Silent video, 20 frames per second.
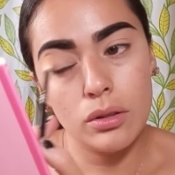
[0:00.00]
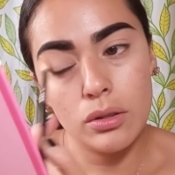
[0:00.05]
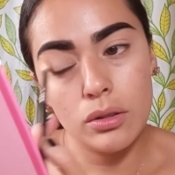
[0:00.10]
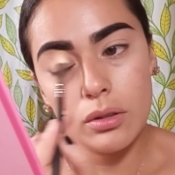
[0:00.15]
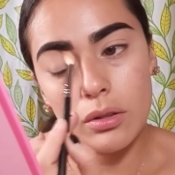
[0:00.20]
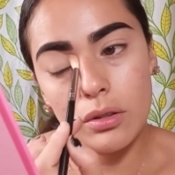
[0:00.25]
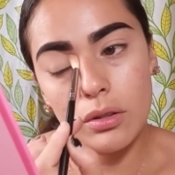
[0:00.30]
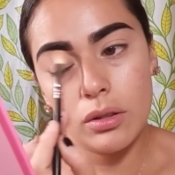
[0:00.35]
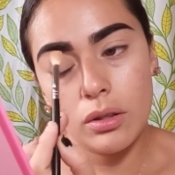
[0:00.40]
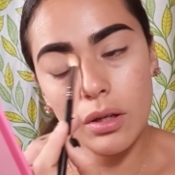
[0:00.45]

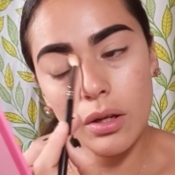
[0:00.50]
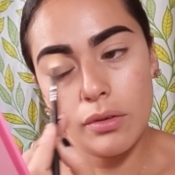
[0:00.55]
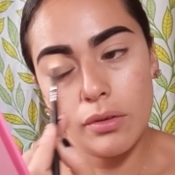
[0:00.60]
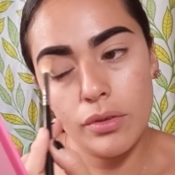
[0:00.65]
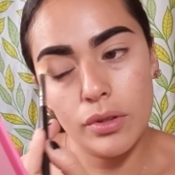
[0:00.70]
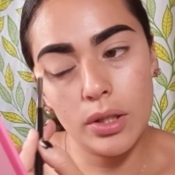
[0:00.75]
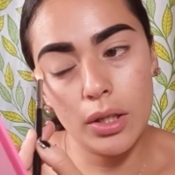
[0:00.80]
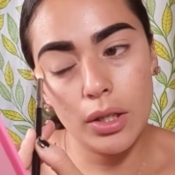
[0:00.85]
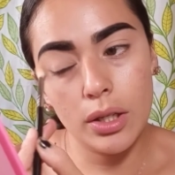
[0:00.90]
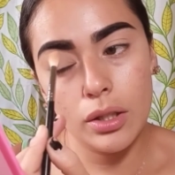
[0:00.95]
I feel like
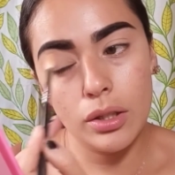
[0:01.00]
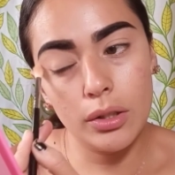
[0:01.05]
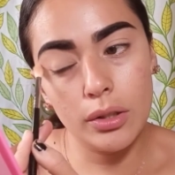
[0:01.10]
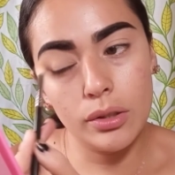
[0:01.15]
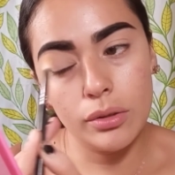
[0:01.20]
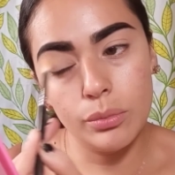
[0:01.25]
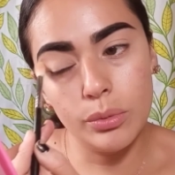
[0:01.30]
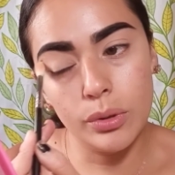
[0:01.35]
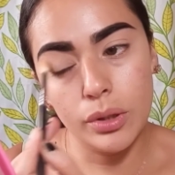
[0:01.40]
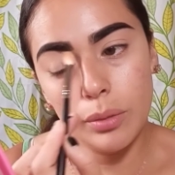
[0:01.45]
it looked really
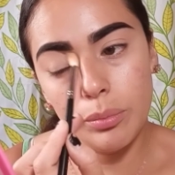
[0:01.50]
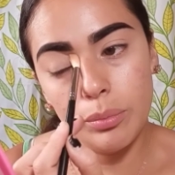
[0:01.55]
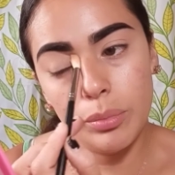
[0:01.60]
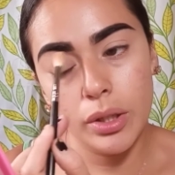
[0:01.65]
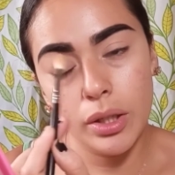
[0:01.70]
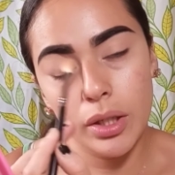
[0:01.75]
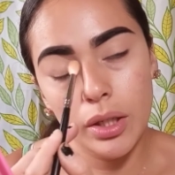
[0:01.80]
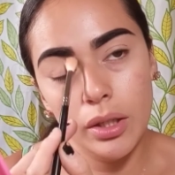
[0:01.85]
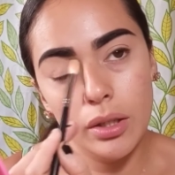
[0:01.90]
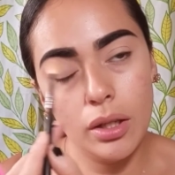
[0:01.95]
pretty
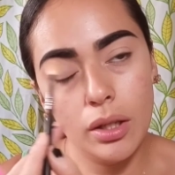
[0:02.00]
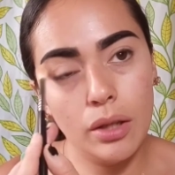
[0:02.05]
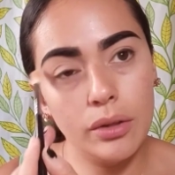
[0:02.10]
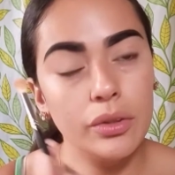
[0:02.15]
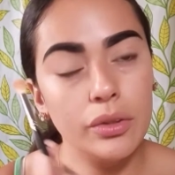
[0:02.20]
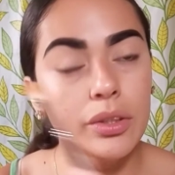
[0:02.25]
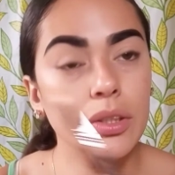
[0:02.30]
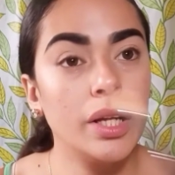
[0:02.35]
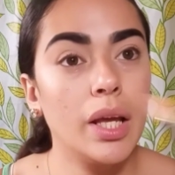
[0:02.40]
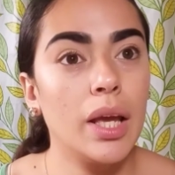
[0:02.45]
the other
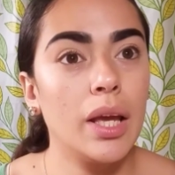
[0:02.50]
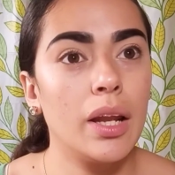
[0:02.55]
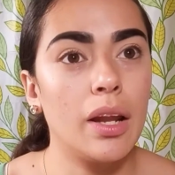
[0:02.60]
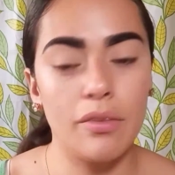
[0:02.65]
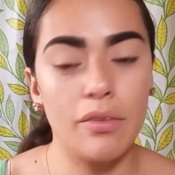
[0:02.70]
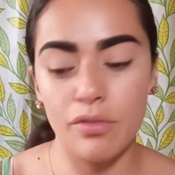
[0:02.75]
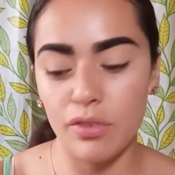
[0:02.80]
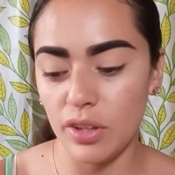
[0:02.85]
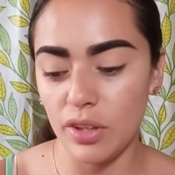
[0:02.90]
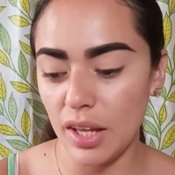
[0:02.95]
day, and I feel
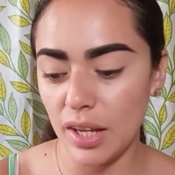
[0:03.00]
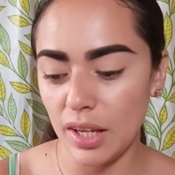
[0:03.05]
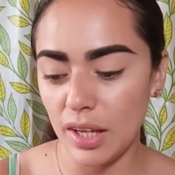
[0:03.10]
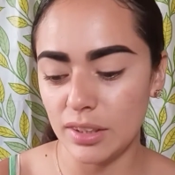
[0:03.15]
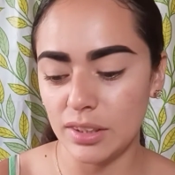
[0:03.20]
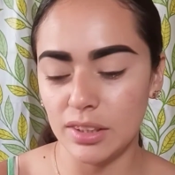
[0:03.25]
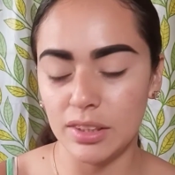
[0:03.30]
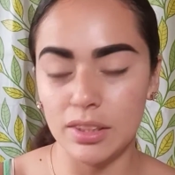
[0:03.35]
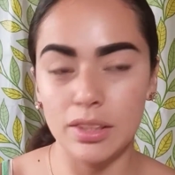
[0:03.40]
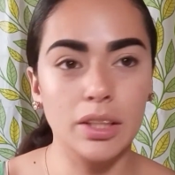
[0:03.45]
like I just
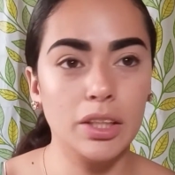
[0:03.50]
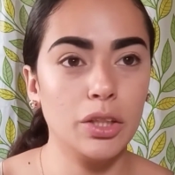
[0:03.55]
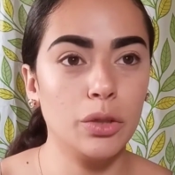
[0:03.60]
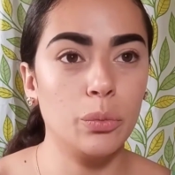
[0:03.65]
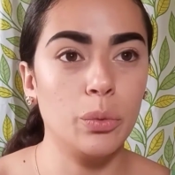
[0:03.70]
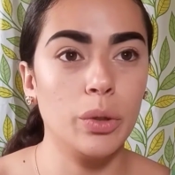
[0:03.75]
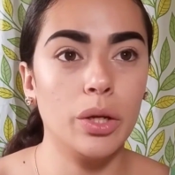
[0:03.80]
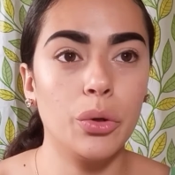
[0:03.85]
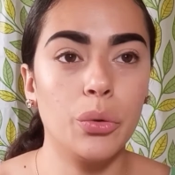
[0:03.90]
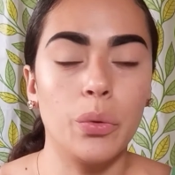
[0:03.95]
need to
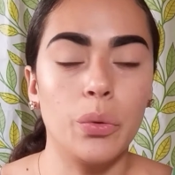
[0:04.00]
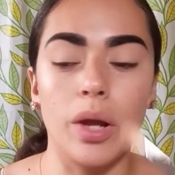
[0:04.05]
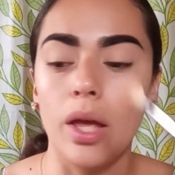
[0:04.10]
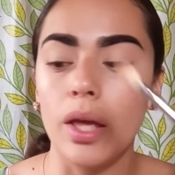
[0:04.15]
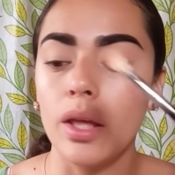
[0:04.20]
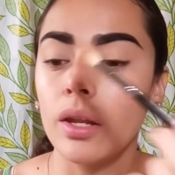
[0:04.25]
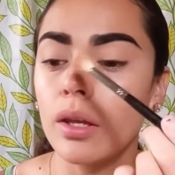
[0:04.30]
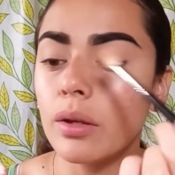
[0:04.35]
recreate it.